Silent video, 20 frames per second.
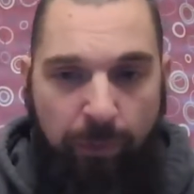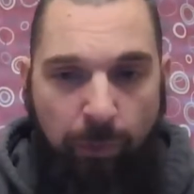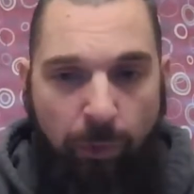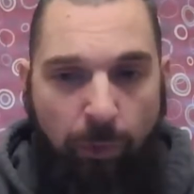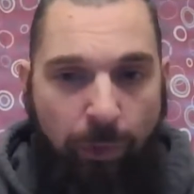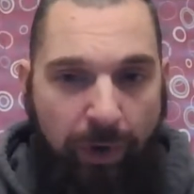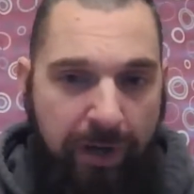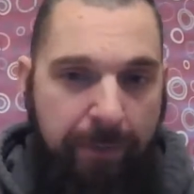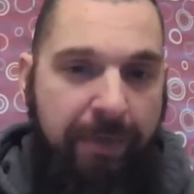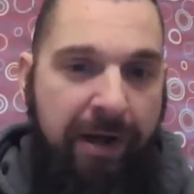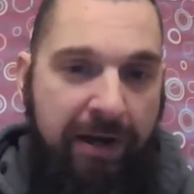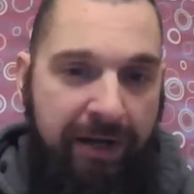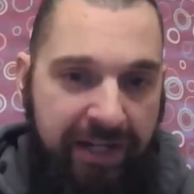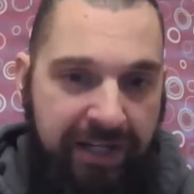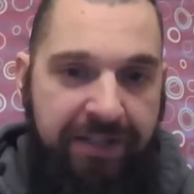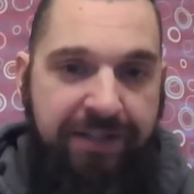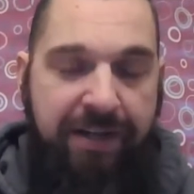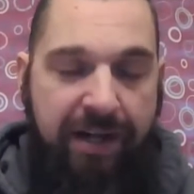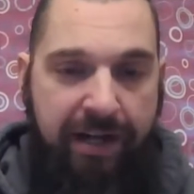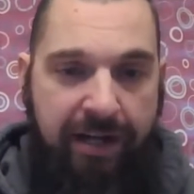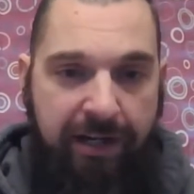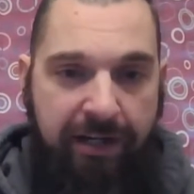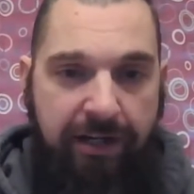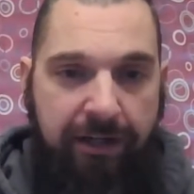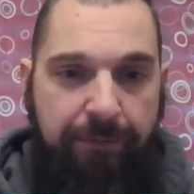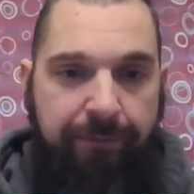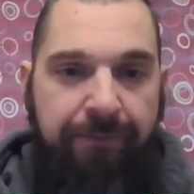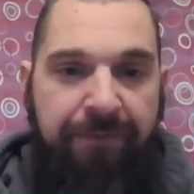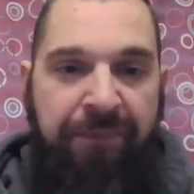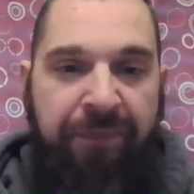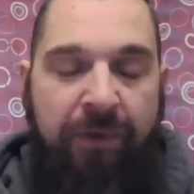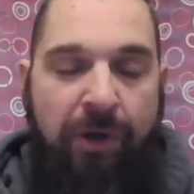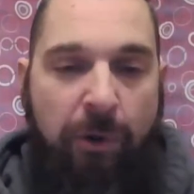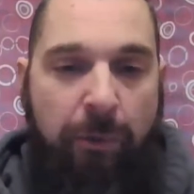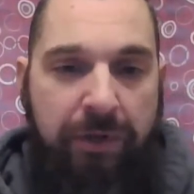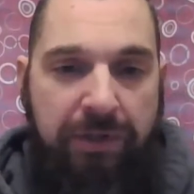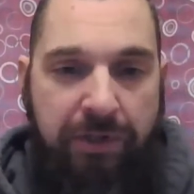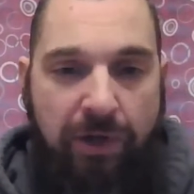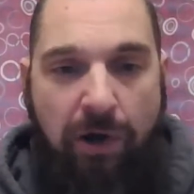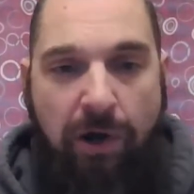Well, what about anxiety? Are
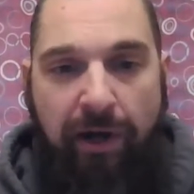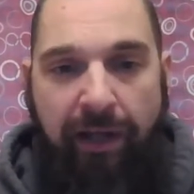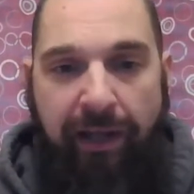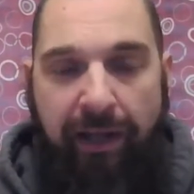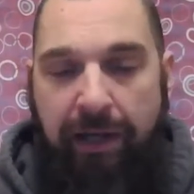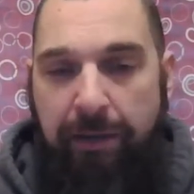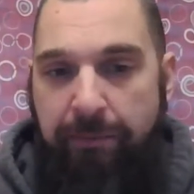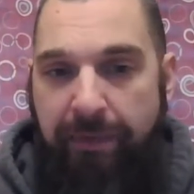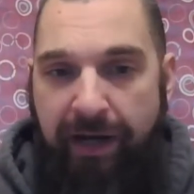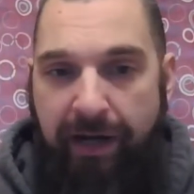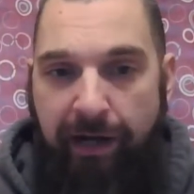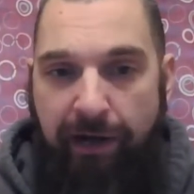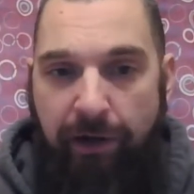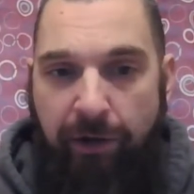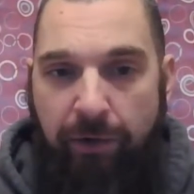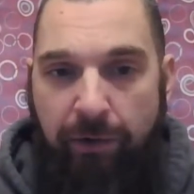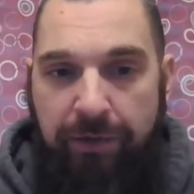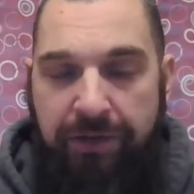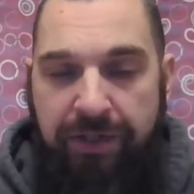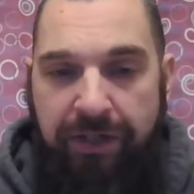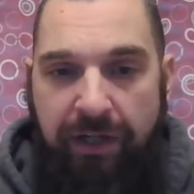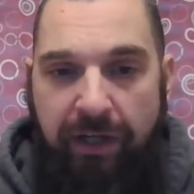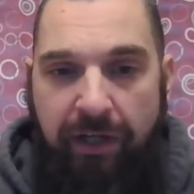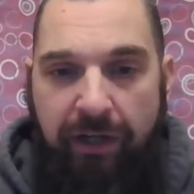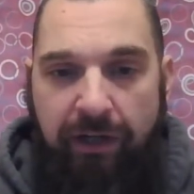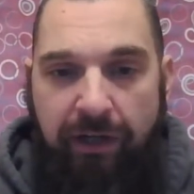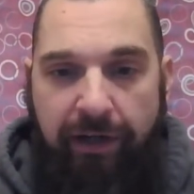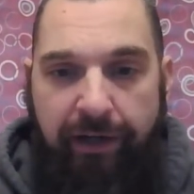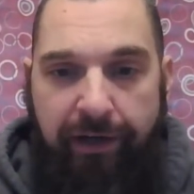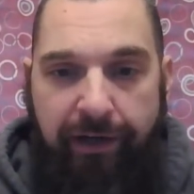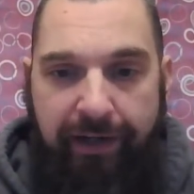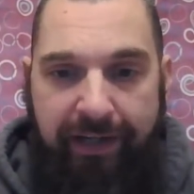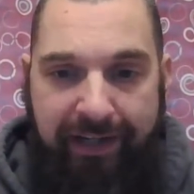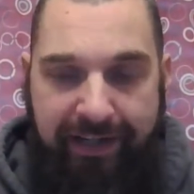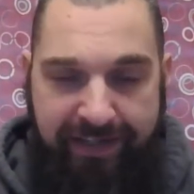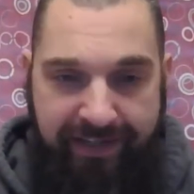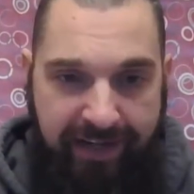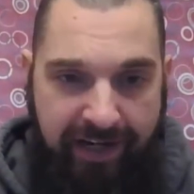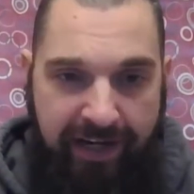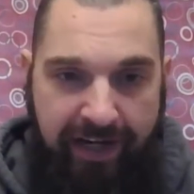we talking about
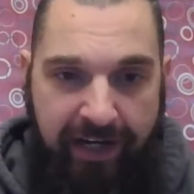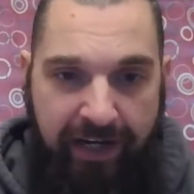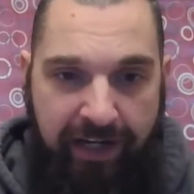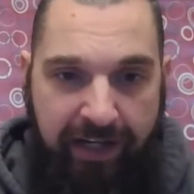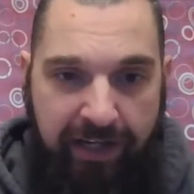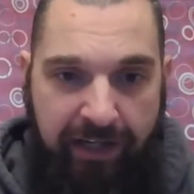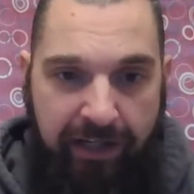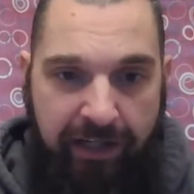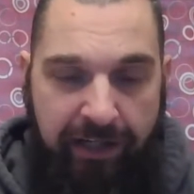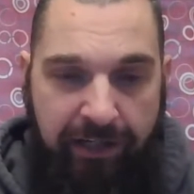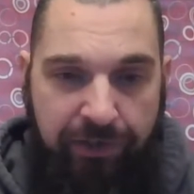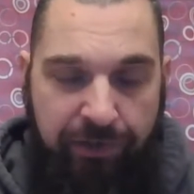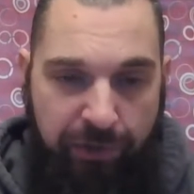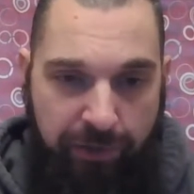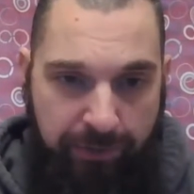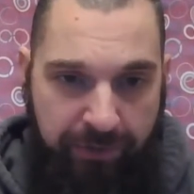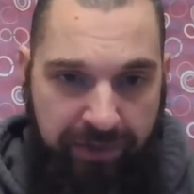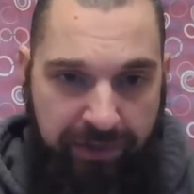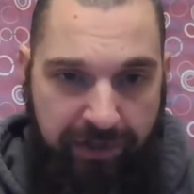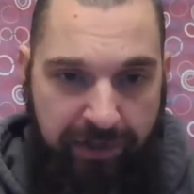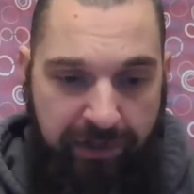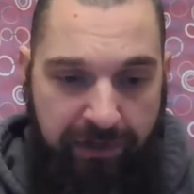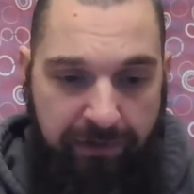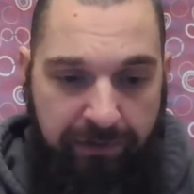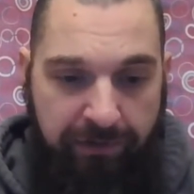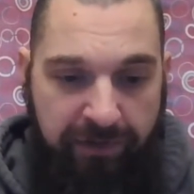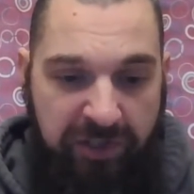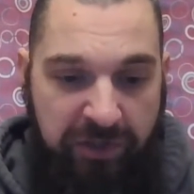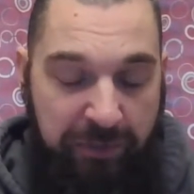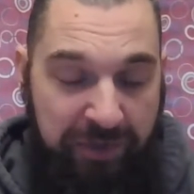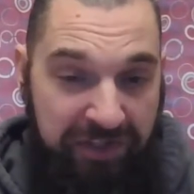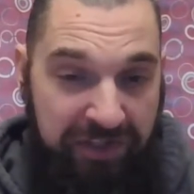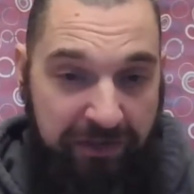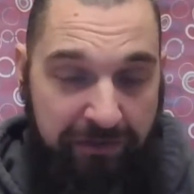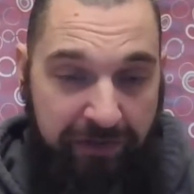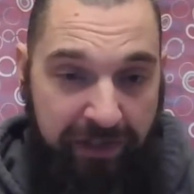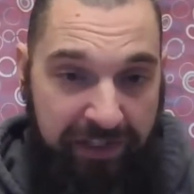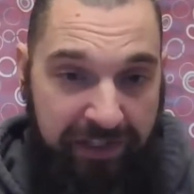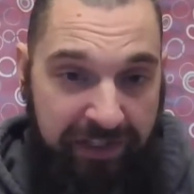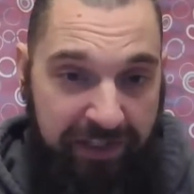anxiety in terms of
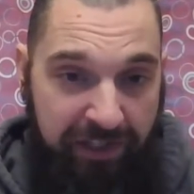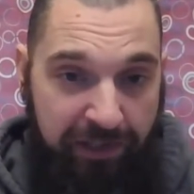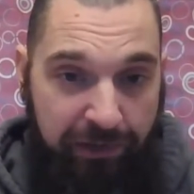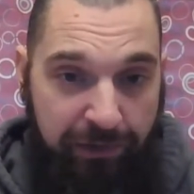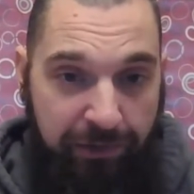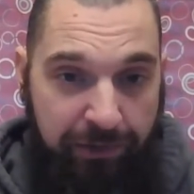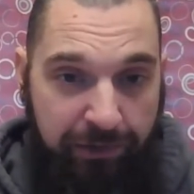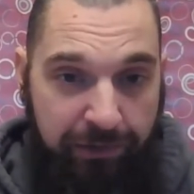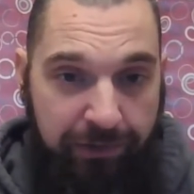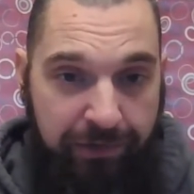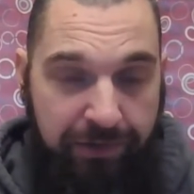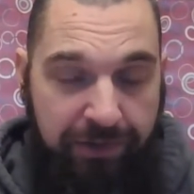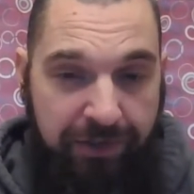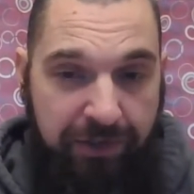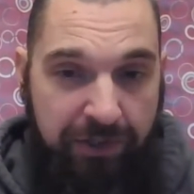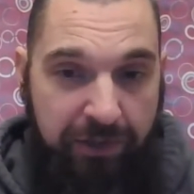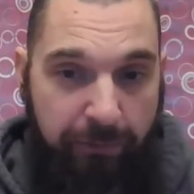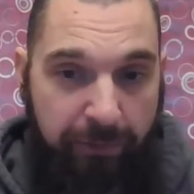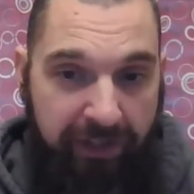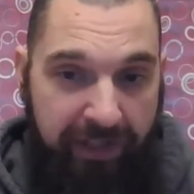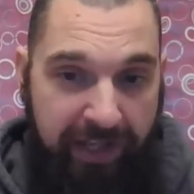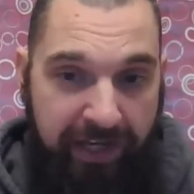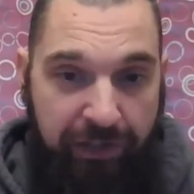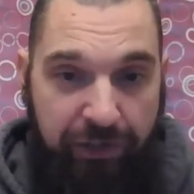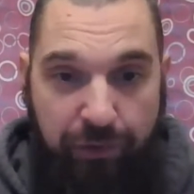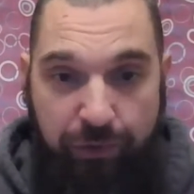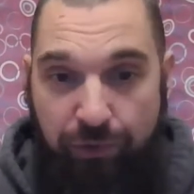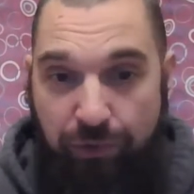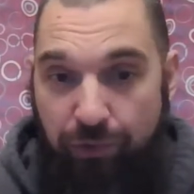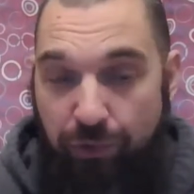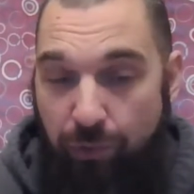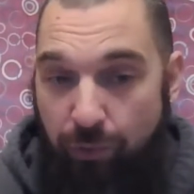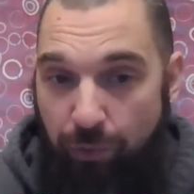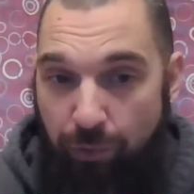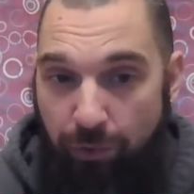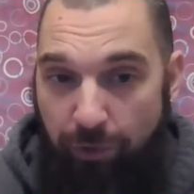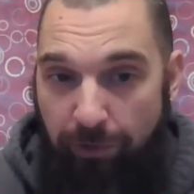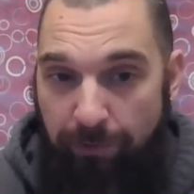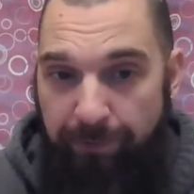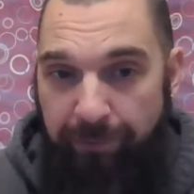specific skills related to
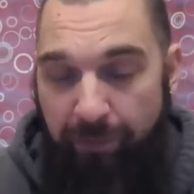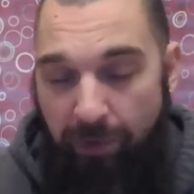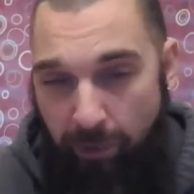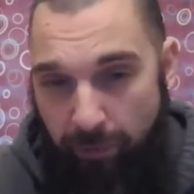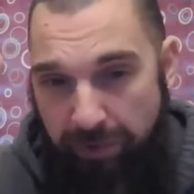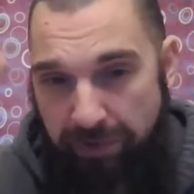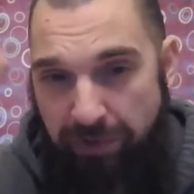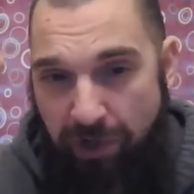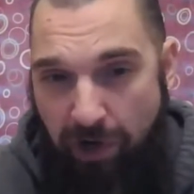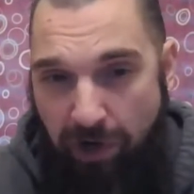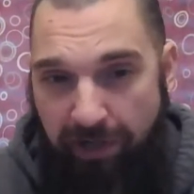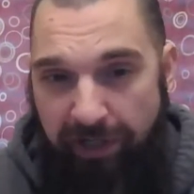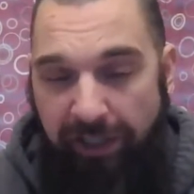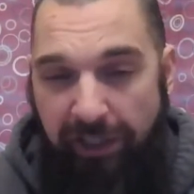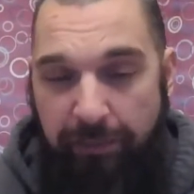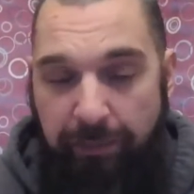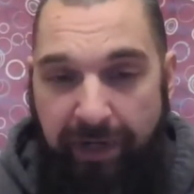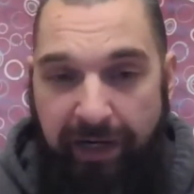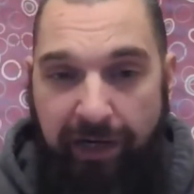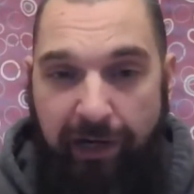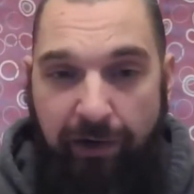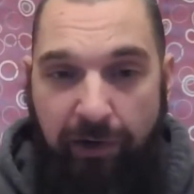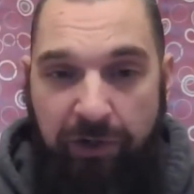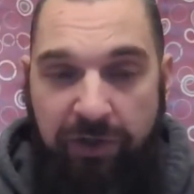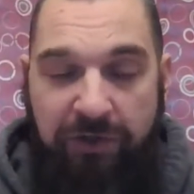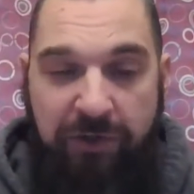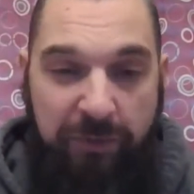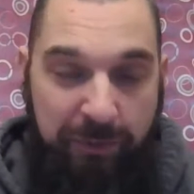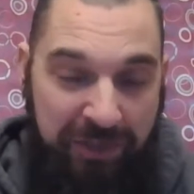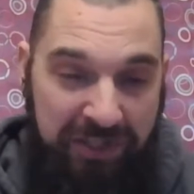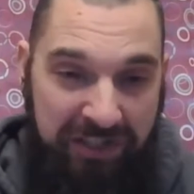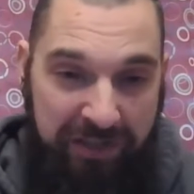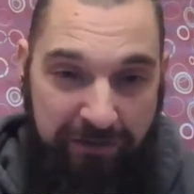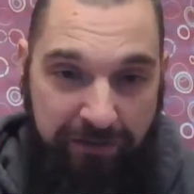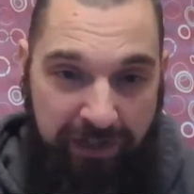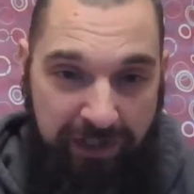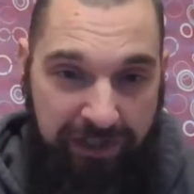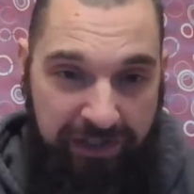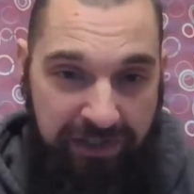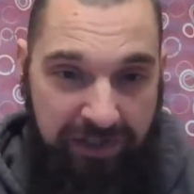school? Are we talking about
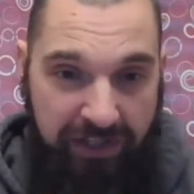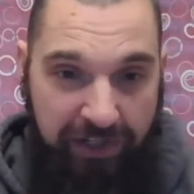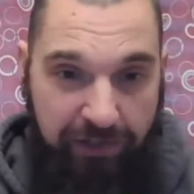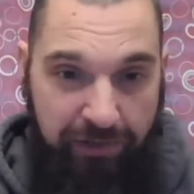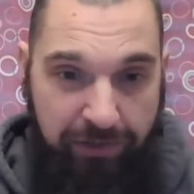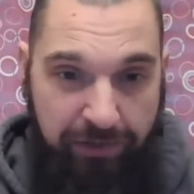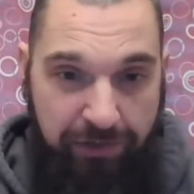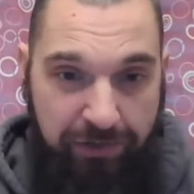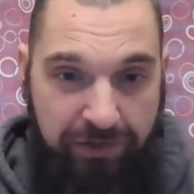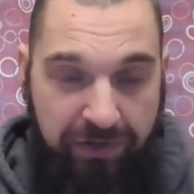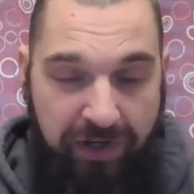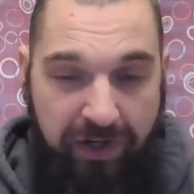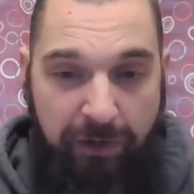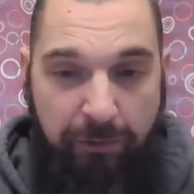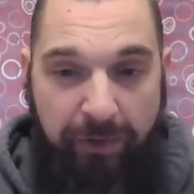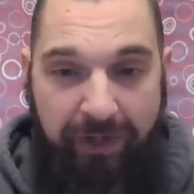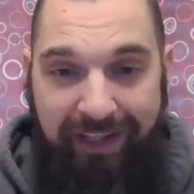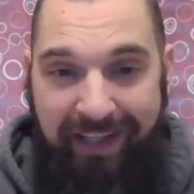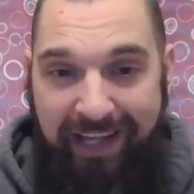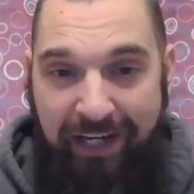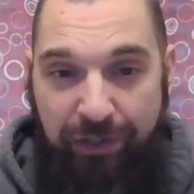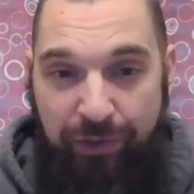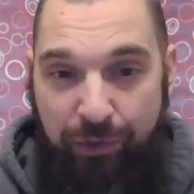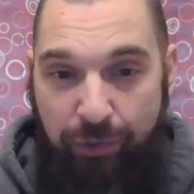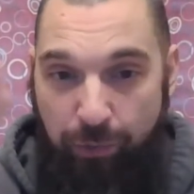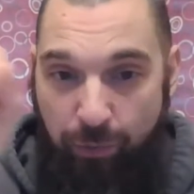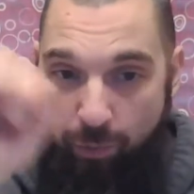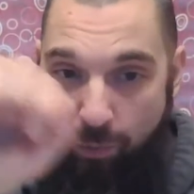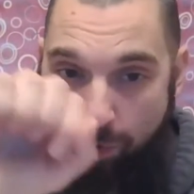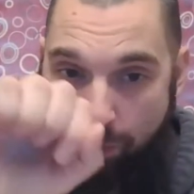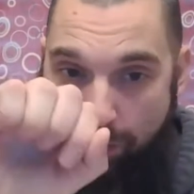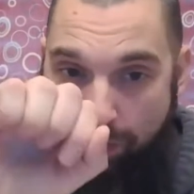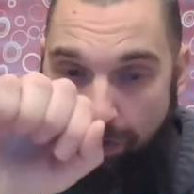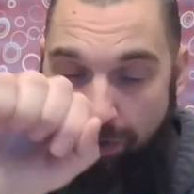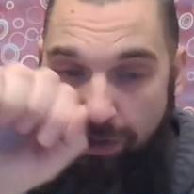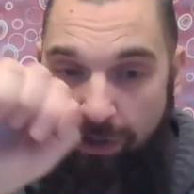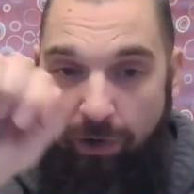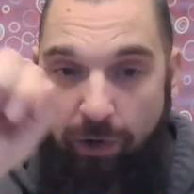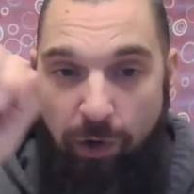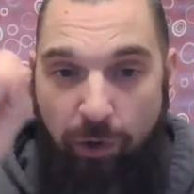specific skills related to work?